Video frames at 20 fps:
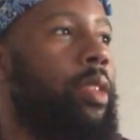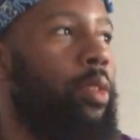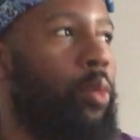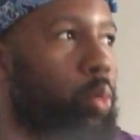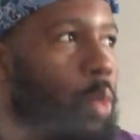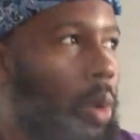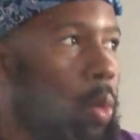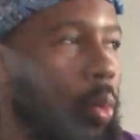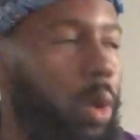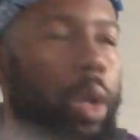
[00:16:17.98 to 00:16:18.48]

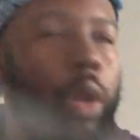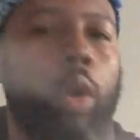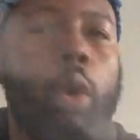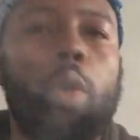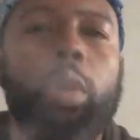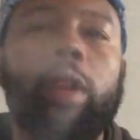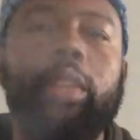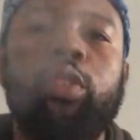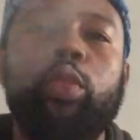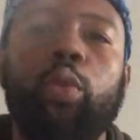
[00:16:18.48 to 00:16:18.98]
We're
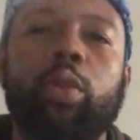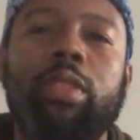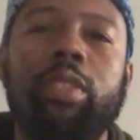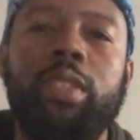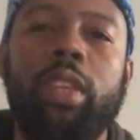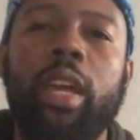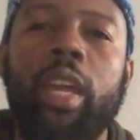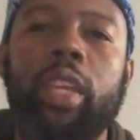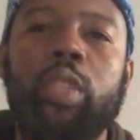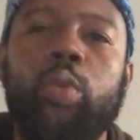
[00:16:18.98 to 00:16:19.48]
going into a
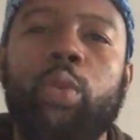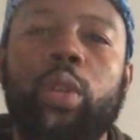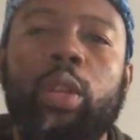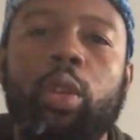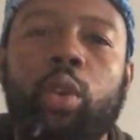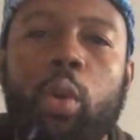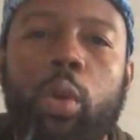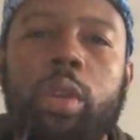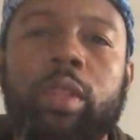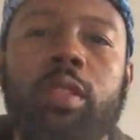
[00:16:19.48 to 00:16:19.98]
stage where the
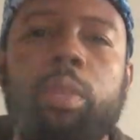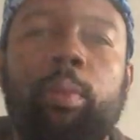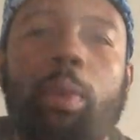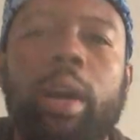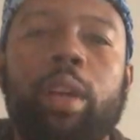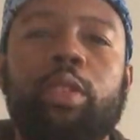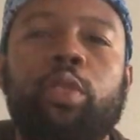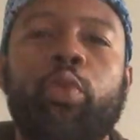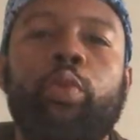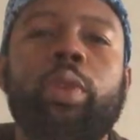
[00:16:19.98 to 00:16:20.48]
Lord is
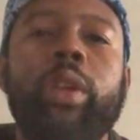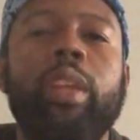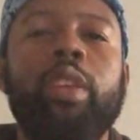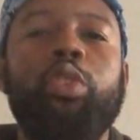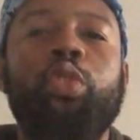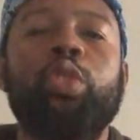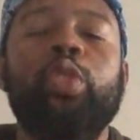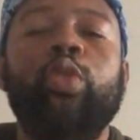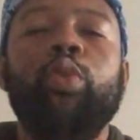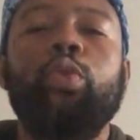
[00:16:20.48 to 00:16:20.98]
about to
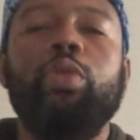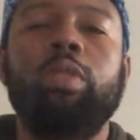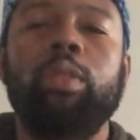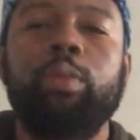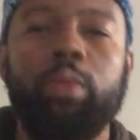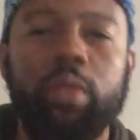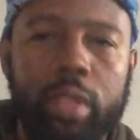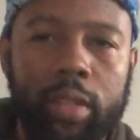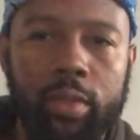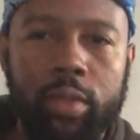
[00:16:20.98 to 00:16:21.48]
reintroduce
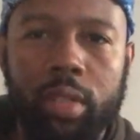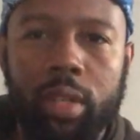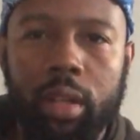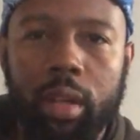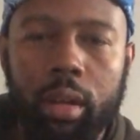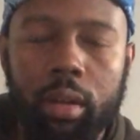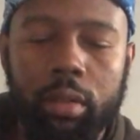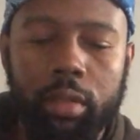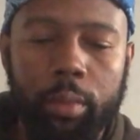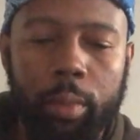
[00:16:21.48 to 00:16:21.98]
himself to the
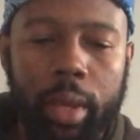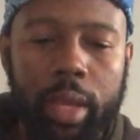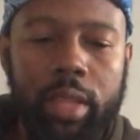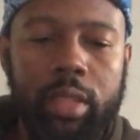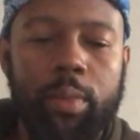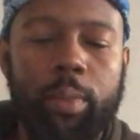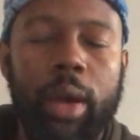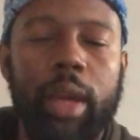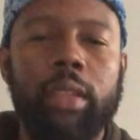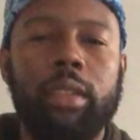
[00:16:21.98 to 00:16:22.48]
earth, man. He's
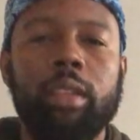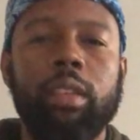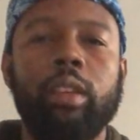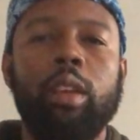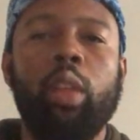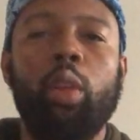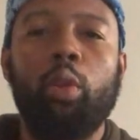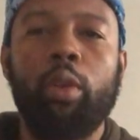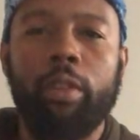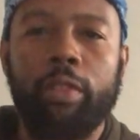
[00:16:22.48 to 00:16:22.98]
about to
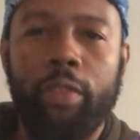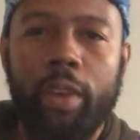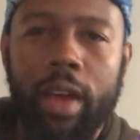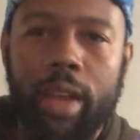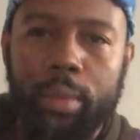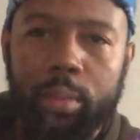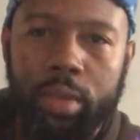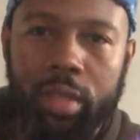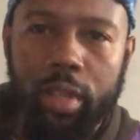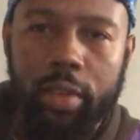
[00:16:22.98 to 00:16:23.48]
glorify
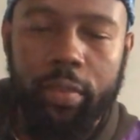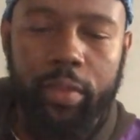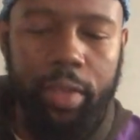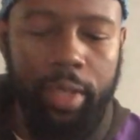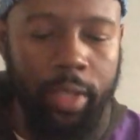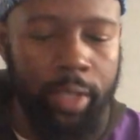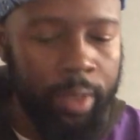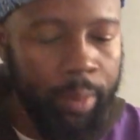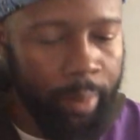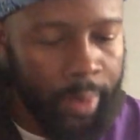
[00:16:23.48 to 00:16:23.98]
himself
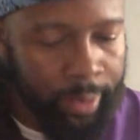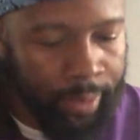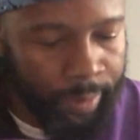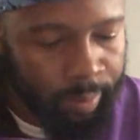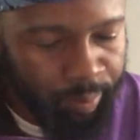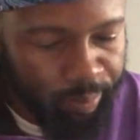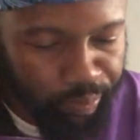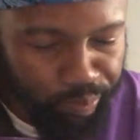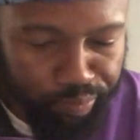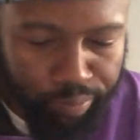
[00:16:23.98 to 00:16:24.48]
again,
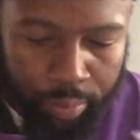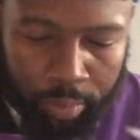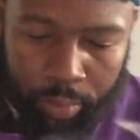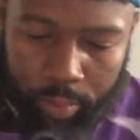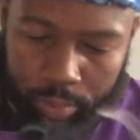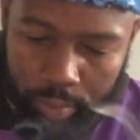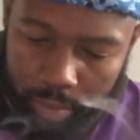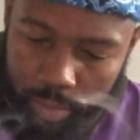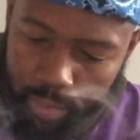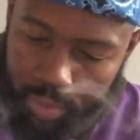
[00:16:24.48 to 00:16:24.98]
man.
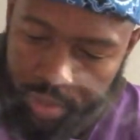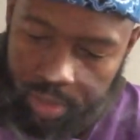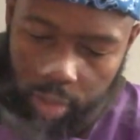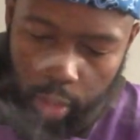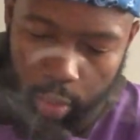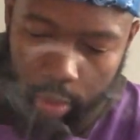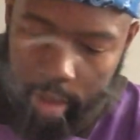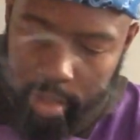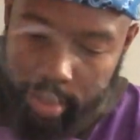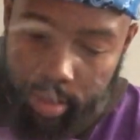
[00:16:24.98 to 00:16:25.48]
It's
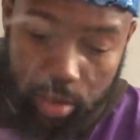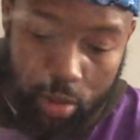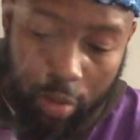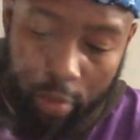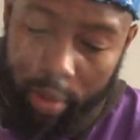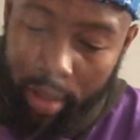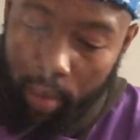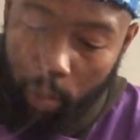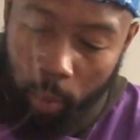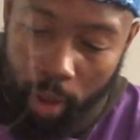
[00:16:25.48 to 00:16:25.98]
gonna get it's gonna
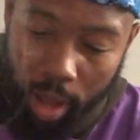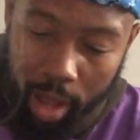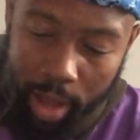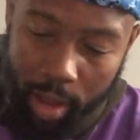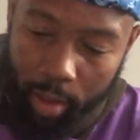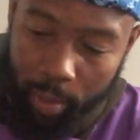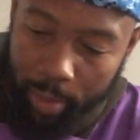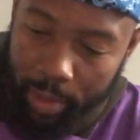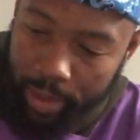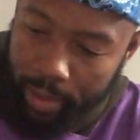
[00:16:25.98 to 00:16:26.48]
get
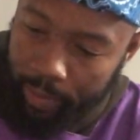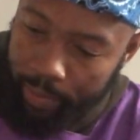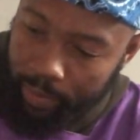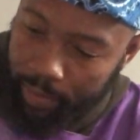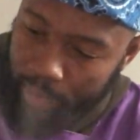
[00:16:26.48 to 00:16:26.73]
wild, man.